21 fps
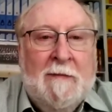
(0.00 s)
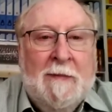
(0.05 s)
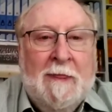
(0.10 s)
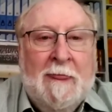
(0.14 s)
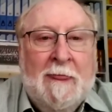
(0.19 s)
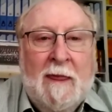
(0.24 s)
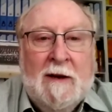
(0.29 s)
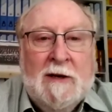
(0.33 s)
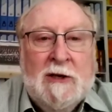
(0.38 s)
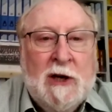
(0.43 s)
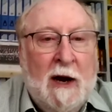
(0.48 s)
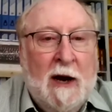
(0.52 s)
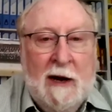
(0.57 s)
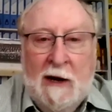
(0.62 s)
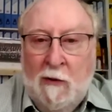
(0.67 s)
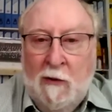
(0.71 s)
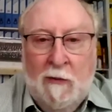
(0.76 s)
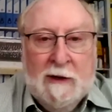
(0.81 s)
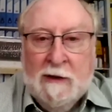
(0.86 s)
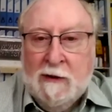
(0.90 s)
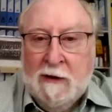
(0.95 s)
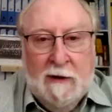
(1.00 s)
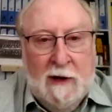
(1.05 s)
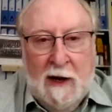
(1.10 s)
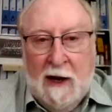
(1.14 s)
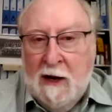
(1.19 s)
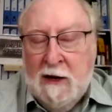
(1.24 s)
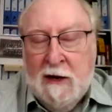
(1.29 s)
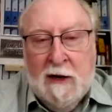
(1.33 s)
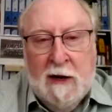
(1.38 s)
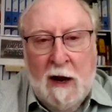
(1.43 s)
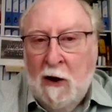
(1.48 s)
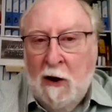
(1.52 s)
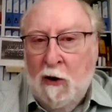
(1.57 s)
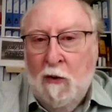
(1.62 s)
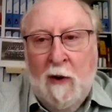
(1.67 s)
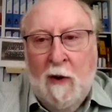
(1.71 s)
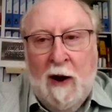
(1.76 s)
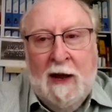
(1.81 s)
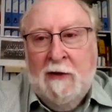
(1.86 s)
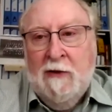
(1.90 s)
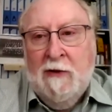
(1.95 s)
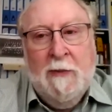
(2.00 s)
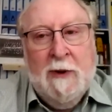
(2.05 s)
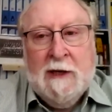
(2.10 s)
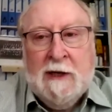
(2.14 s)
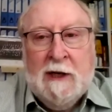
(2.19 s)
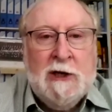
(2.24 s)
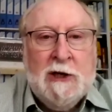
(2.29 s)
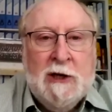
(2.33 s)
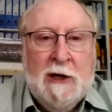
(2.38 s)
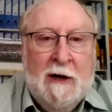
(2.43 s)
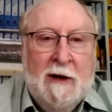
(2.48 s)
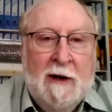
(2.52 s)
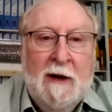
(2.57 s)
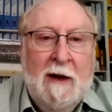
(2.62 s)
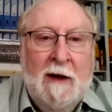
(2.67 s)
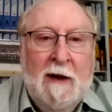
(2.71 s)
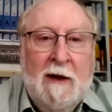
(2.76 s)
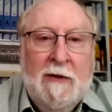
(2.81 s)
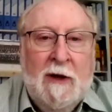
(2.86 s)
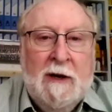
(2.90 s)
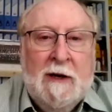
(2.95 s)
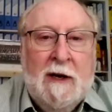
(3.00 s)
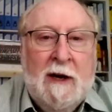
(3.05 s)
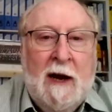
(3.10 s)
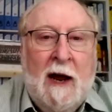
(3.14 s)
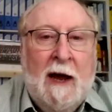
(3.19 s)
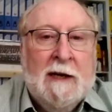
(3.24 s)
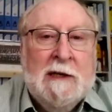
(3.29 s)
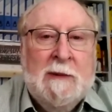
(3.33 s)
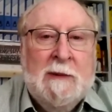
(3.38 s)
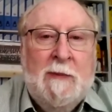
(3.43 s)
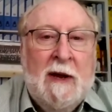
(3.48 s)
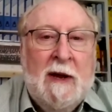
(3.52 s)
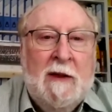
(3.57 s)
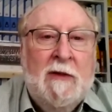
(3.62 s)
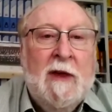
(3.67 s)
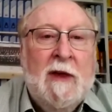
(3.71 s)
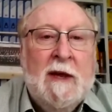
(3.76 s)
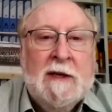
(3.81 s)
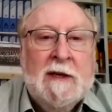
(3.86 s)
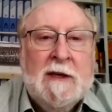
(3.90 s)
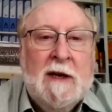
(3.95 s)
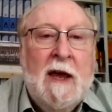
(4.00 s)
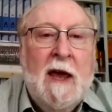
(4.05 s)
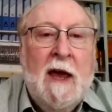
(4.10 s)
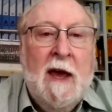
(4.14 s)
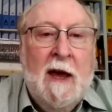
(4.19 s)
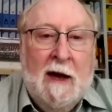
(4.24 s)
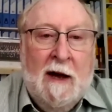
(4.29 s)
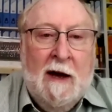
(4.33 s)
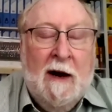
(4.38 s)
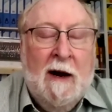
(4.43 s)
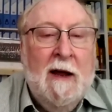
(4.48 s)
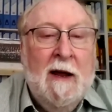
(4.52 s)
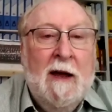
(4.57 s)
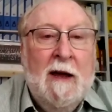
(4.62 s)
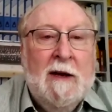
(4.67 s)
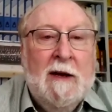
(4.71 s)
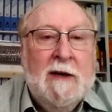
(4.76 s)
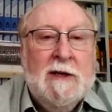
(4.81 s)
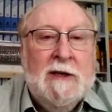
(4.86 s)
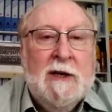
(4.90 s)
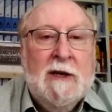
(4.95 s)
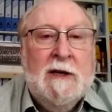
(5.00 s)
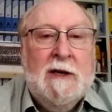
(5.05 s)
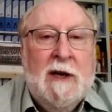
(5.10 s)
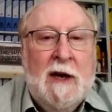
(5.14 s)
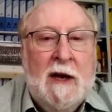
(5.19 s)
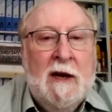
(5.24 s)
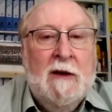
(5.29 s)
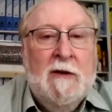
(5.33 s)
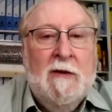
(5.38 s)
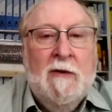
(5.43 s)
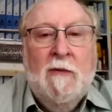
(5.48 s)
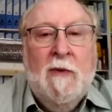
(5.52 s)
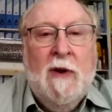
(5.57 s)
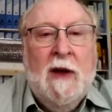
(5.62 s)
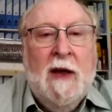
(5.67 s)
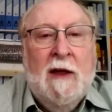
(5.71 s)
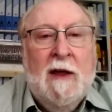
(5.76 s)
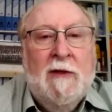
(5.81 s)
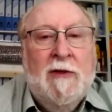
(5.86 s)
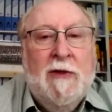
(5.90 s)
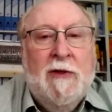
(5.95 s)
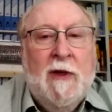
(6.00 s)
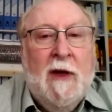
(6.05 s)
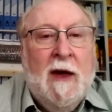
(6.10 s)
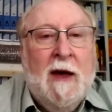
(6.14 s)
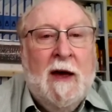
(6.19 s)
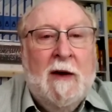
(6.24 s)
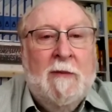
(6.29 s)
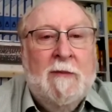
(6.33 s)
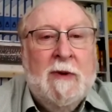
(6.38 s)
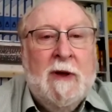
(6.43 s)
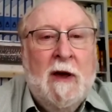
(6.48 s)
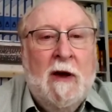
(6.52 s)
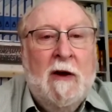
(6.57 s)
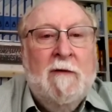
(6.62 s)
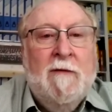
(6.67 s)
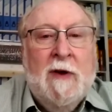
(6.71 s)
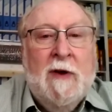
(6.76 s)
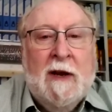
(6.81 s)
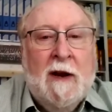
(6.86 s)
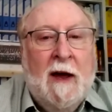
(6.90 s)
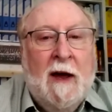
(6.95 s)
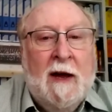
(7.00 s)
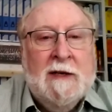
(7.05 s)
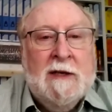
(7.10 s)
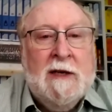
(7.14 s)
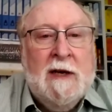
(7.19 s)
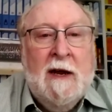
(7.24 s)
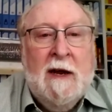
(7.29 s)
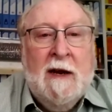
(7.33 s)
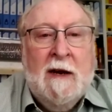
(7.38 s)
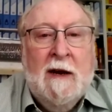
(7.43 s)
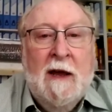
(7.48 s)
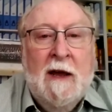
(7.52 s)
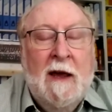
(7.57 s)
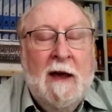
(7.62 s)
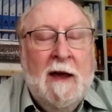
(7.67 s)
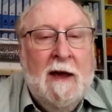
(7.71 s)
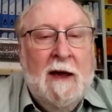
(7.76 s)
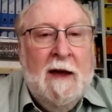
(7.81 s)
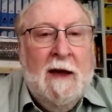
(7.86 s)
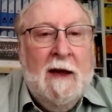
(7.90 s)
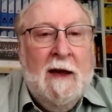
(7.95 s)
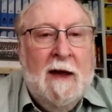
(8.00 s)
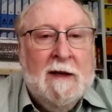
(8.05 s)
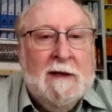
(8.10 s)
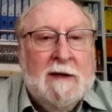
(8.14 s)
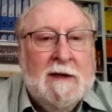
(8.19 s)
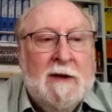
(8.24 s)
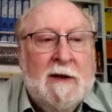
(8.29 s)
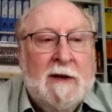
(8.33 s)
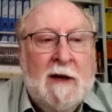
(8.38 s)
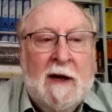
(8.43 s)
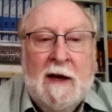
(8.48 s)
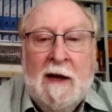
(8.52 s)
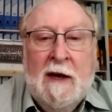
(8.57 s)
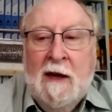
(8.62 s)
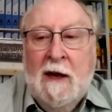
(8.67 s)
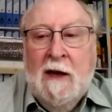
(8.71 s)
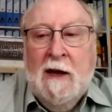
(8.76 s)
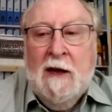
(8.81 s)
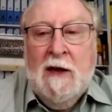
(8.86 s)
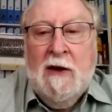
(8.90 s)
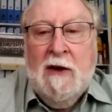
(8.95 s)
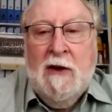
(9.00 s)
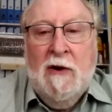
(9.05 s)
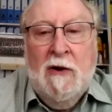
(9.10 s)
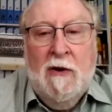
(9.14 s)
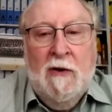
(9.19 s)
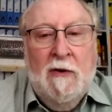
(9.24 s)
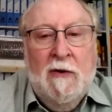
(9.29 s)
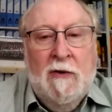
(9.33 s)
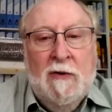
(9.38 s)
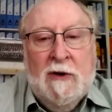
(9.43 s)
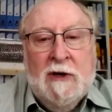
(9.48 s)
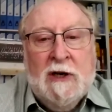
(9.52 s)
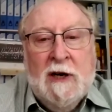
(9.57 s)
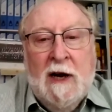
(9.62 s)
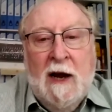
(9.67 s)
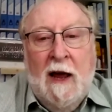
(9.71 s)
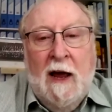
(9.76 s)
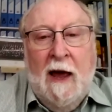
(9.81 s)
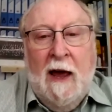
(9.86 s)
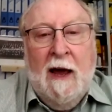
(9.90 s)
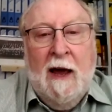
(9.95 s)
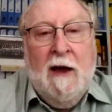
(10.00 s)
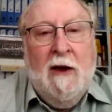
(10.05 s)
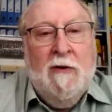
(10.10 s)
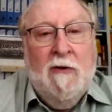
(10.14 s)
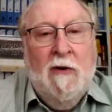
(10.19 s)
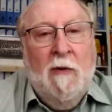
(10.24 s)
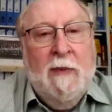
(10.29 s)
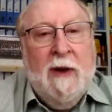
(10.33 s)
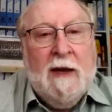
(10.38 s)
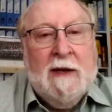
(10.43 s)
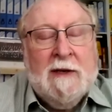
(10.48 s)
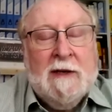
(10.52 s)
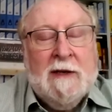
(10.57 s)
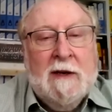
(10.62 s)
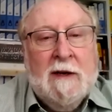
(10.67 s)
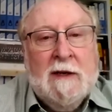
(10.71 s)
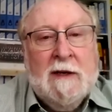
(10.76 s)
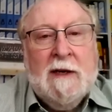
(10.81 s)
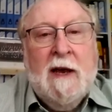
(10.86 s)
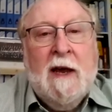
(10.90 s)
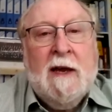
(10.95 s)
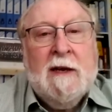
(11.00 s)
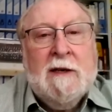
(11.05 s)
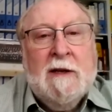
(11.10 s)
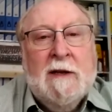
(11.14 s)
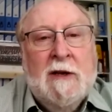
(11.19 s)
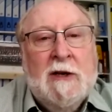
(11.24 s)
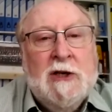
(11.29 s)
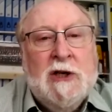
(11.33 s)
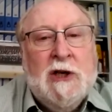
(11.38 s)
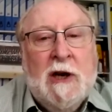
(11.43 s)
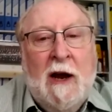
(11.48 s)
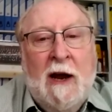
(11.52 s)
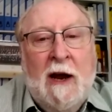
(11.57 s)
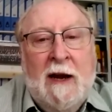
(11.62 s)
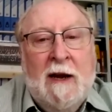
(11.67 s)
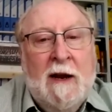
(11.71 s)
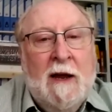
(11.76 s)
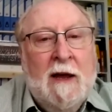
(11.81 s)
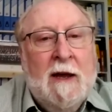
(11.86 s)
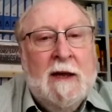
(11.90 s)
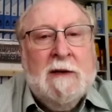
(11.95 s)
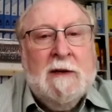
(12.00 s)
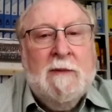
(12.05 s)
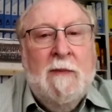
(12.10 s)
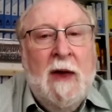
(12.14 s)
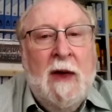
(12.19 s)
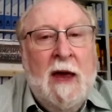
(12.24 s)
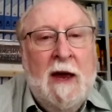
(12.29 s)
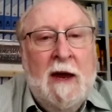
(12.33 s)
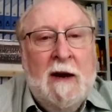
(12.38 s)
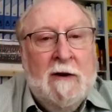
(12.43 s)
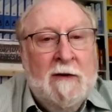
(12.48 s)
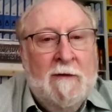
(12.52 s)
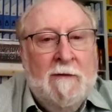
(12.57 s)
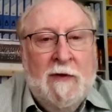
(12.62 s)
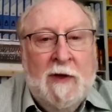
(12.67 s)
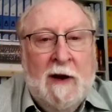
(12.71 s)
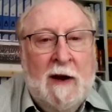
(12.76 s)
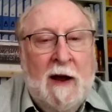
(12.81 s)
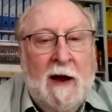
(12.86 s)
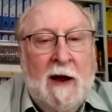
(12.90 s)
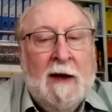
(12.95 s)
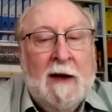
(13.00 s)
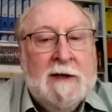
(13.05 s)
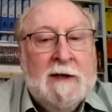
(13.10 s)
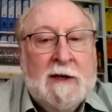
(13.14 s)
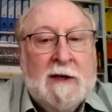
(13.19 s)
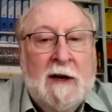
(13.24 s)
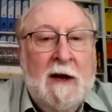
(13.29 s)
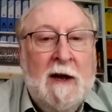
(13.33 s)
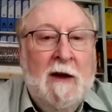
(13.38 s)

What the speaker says: China was in no way in the position that it has been this year to deal with COVID-19. It's the huge economic success that China has made of the last